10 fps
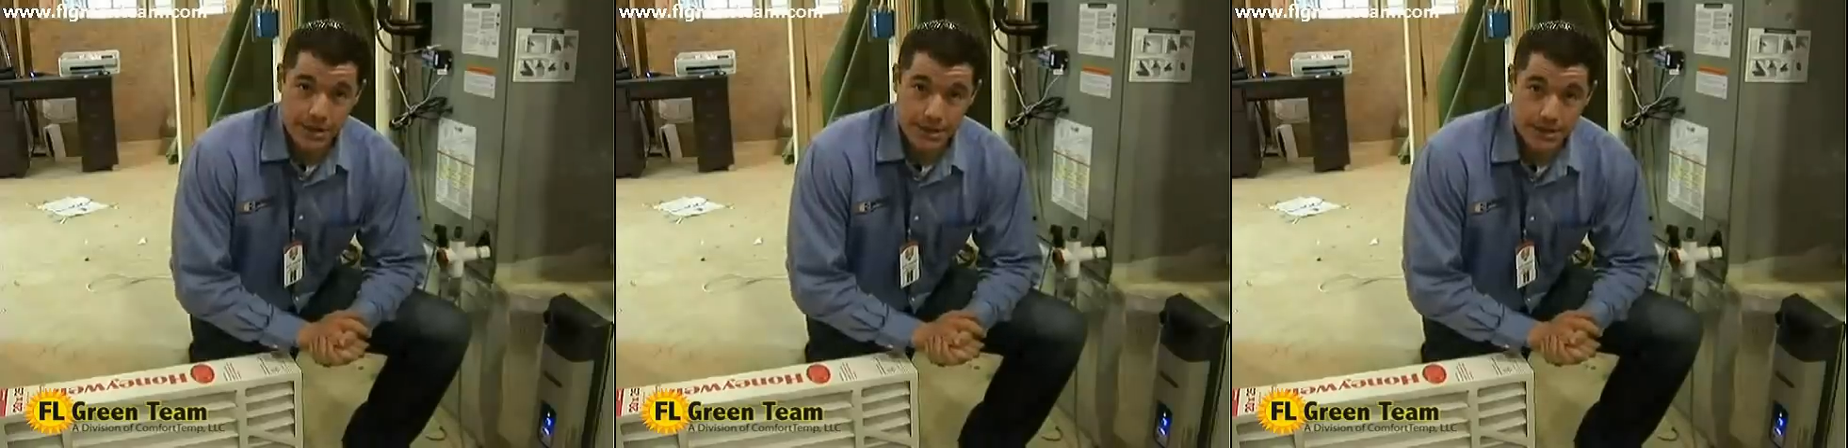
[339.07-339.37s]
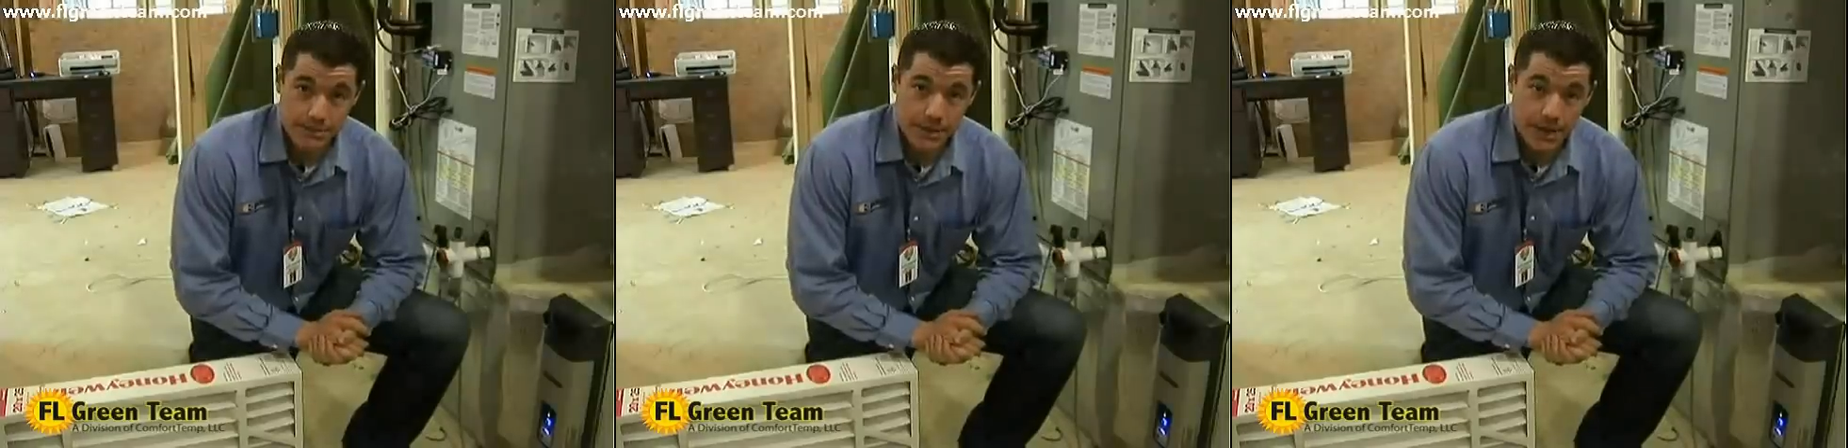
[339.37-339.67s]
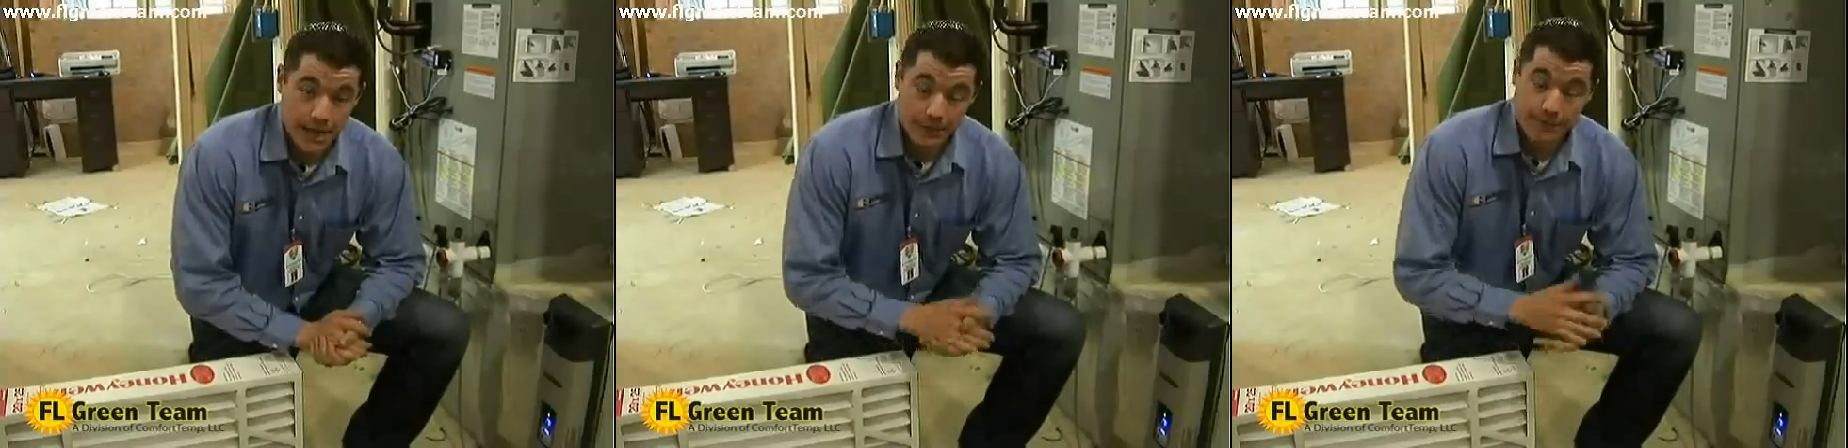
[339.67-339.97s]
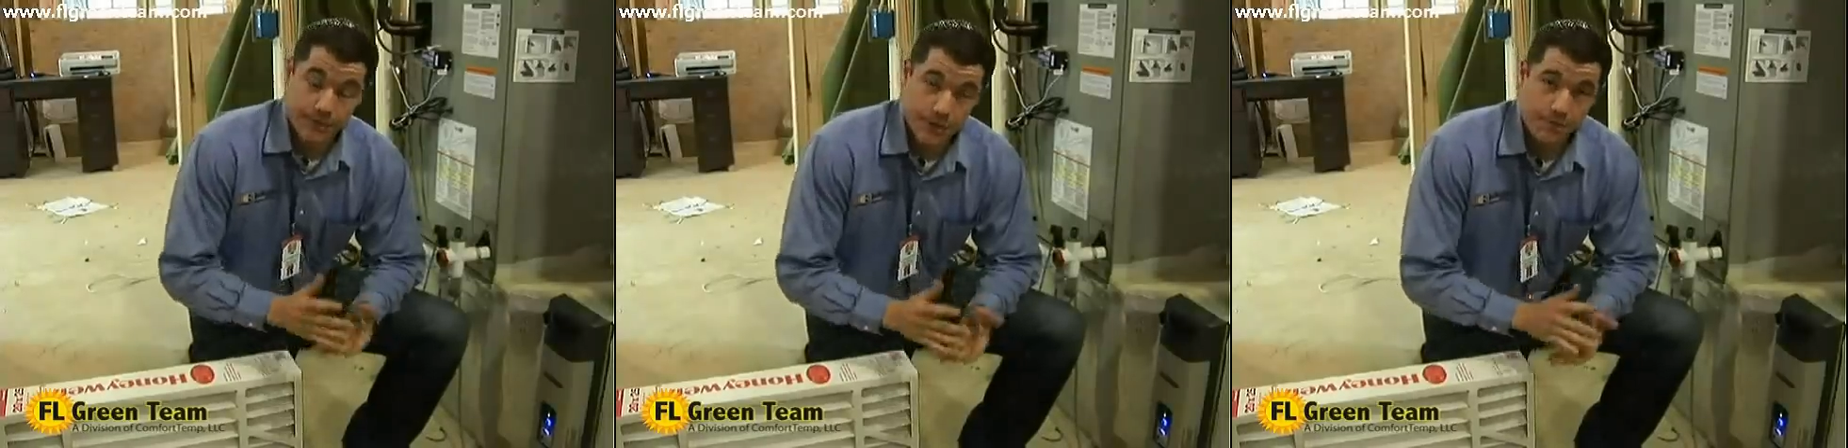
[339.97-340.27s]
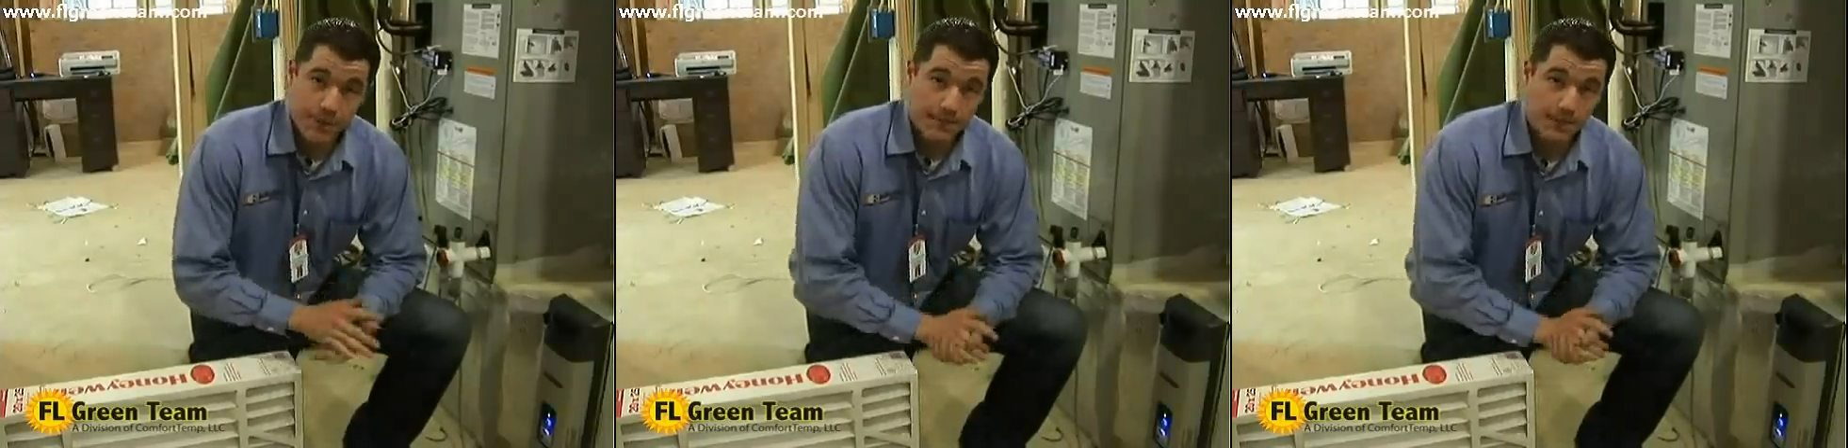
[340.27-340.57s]
your system, and for
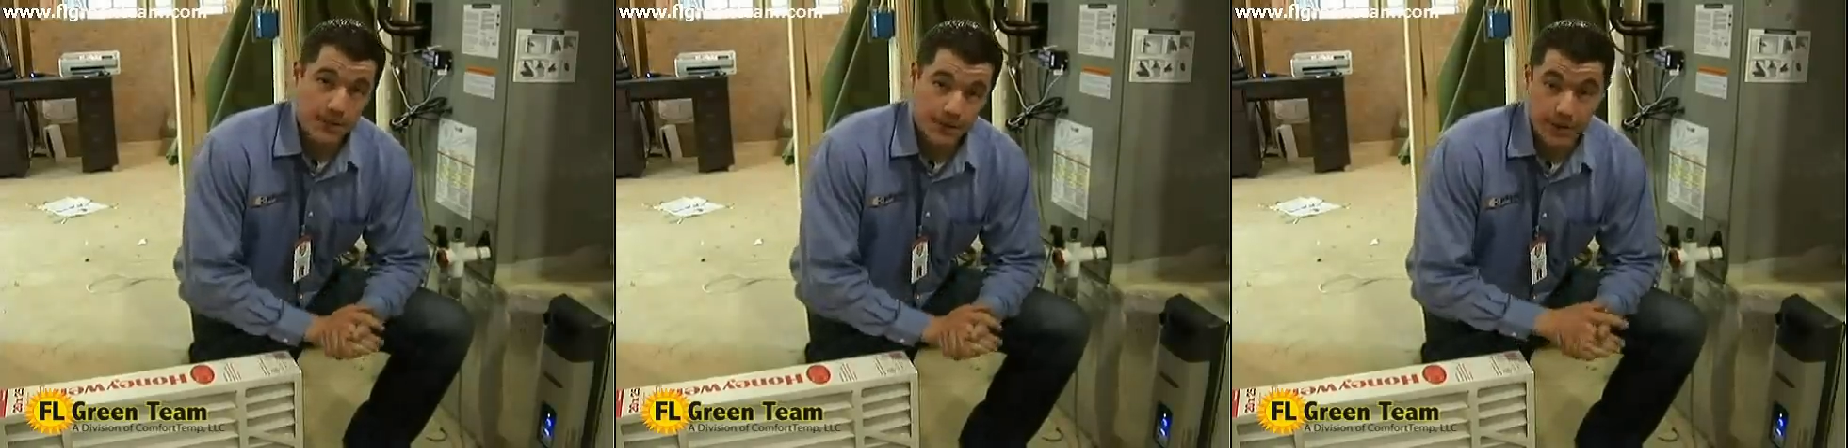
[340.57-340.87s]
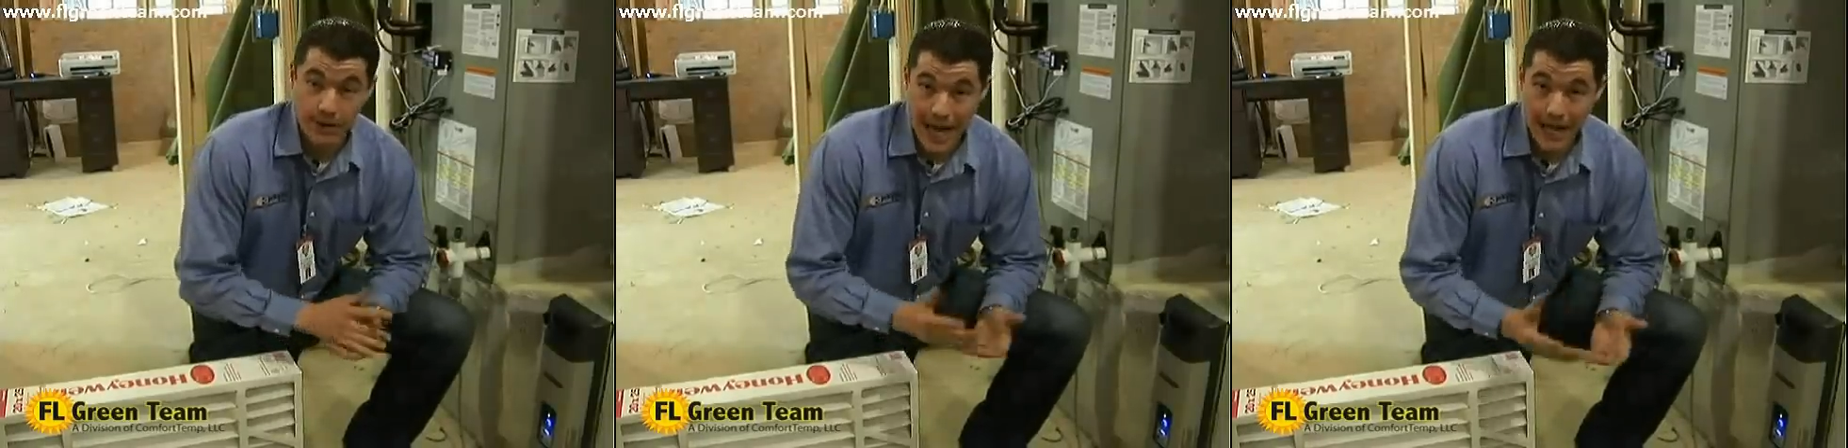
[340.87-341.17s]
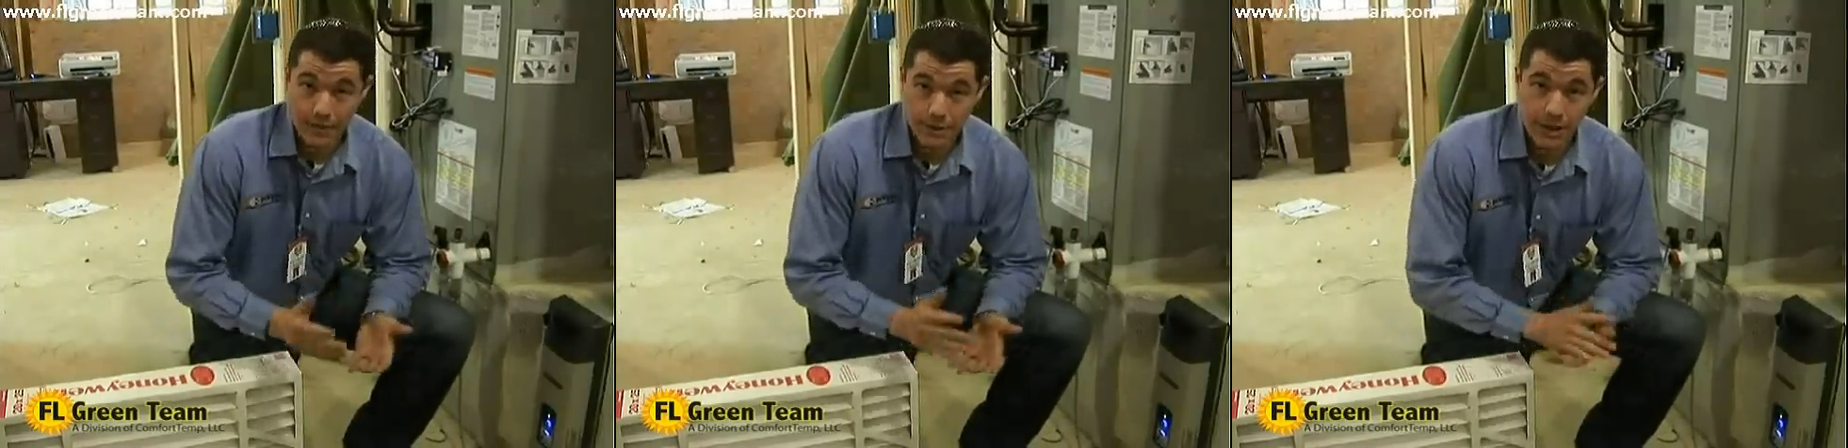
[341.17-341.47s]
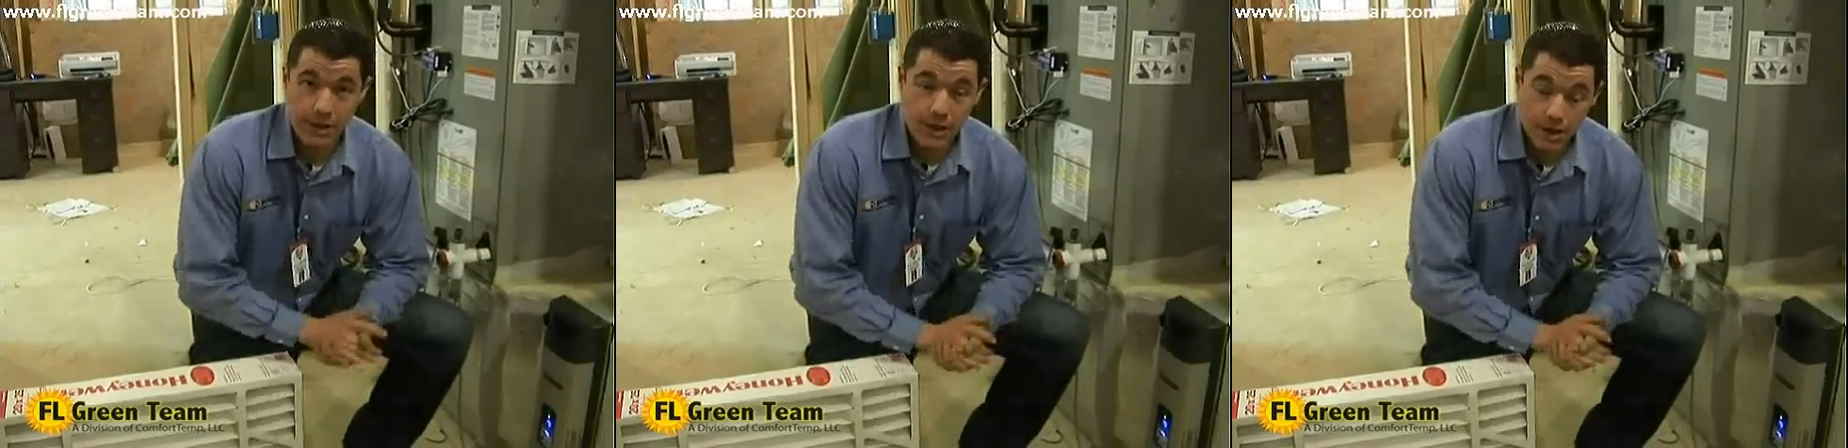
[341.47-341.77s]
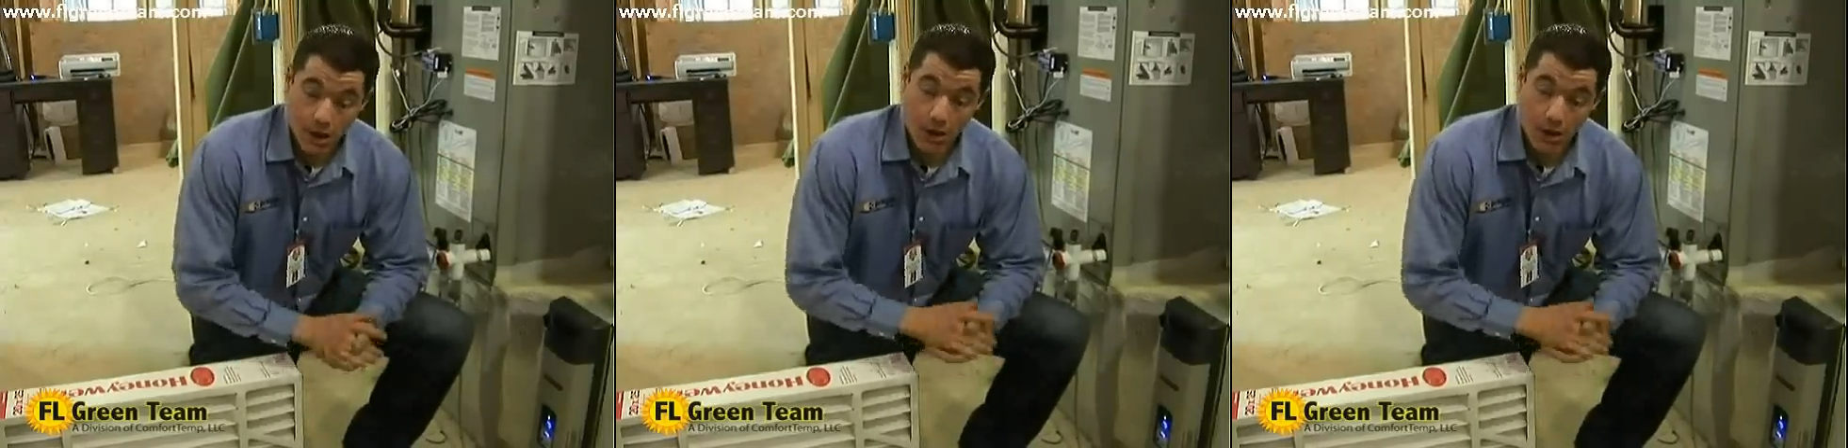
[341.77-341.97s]
some people that their allergy